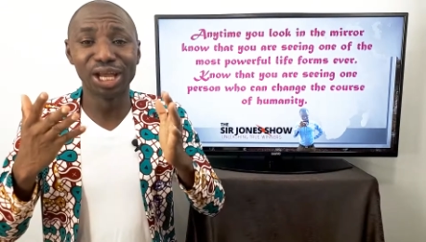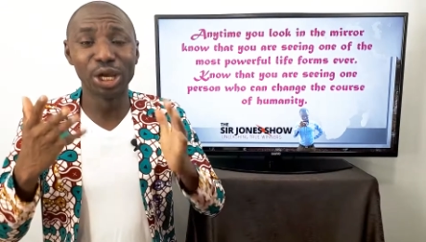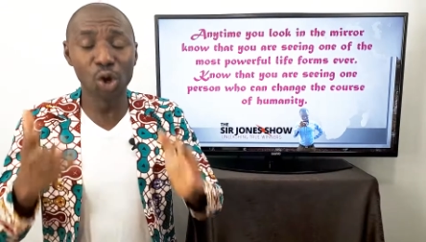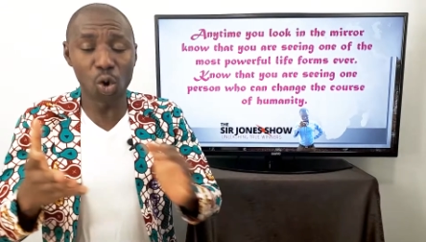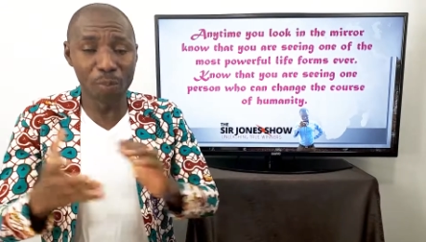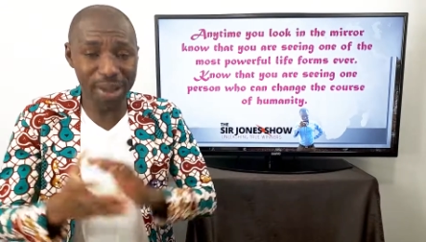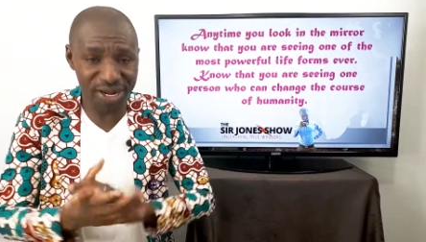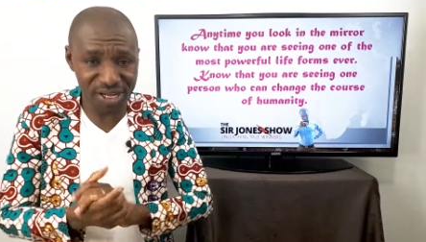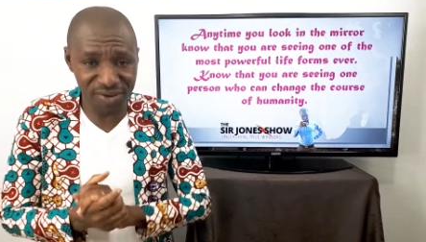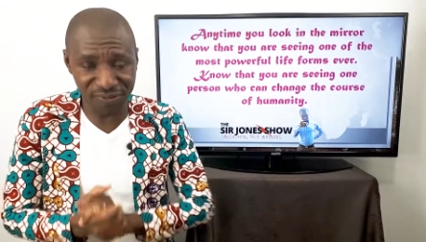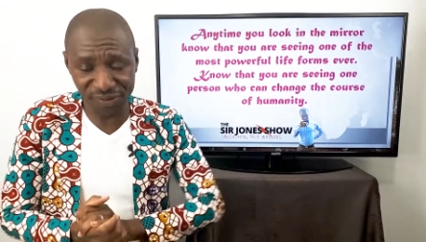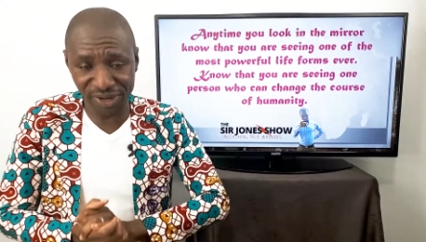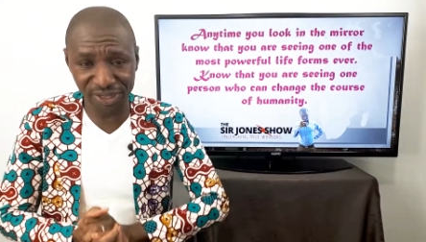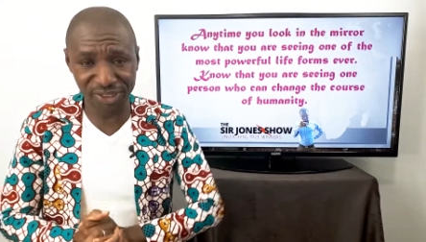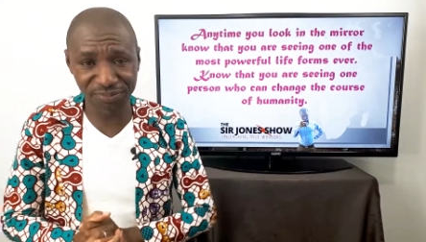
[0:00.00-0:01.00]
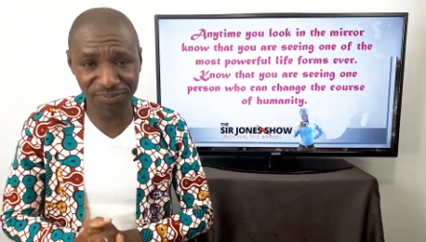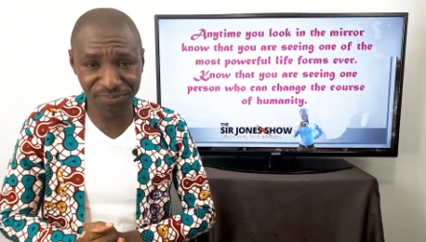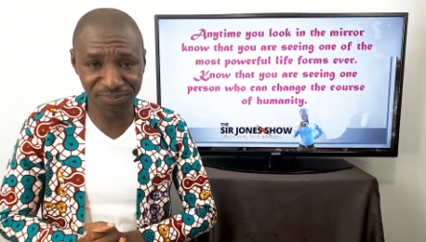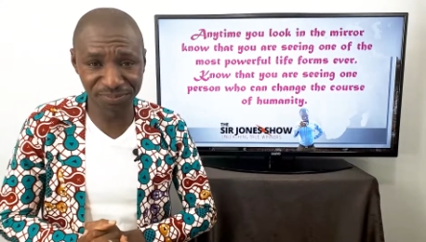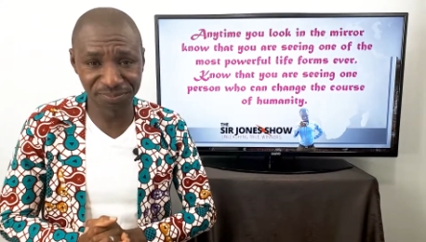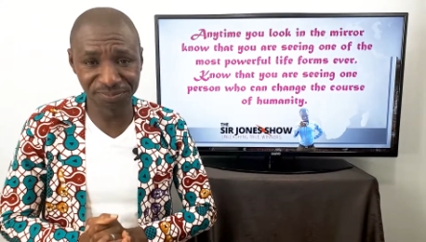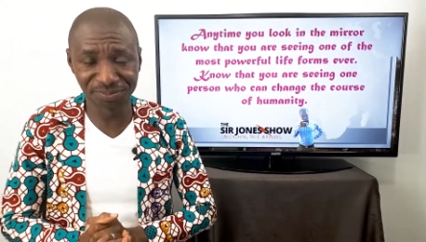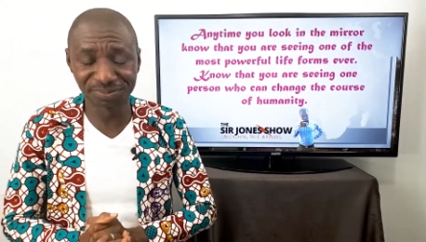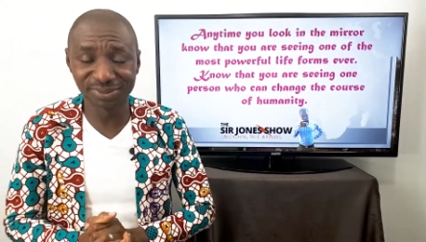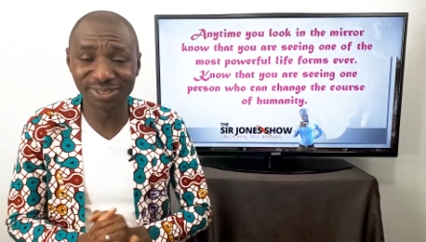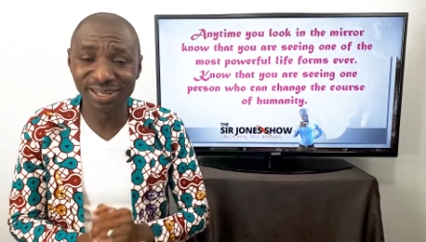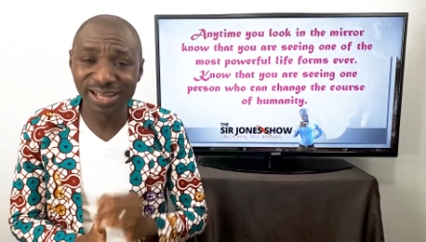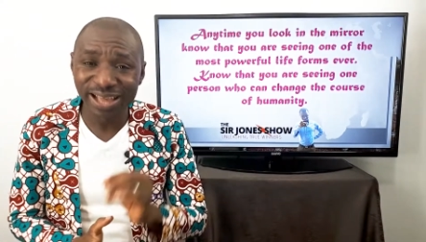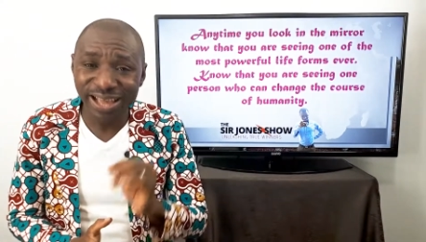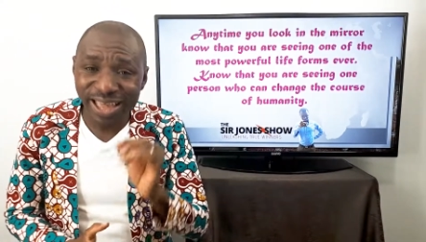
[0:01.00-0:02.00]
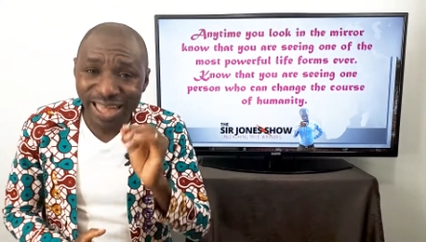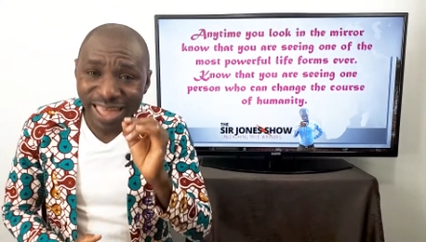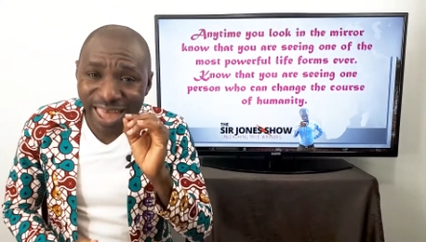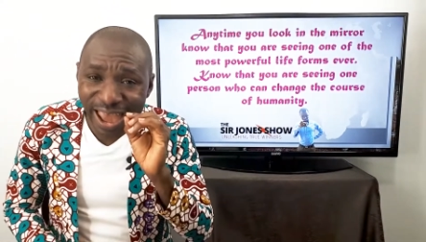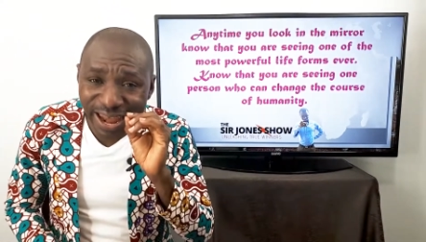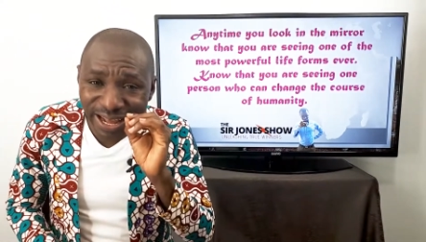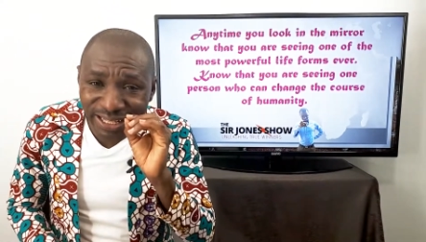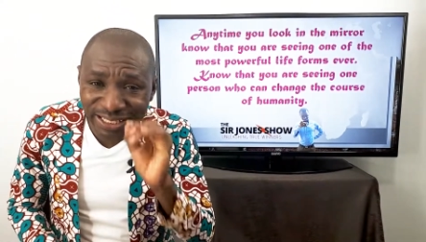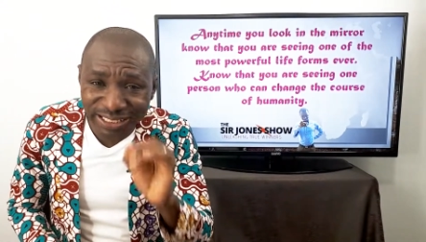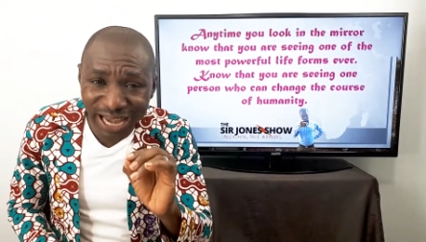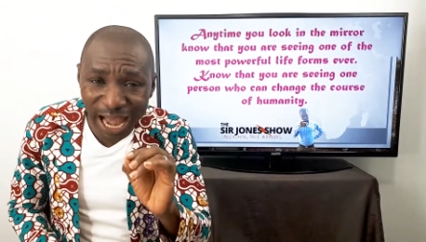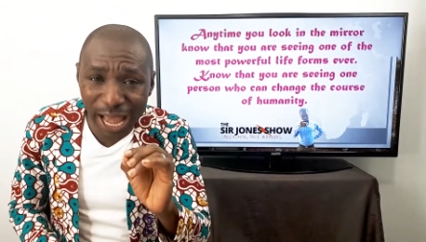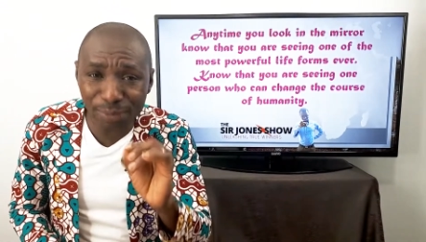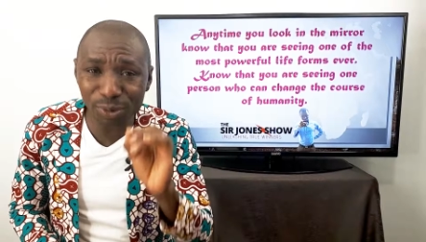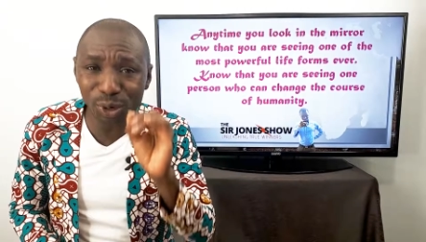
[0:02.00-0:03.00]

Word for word: Look, my dear friend, anytime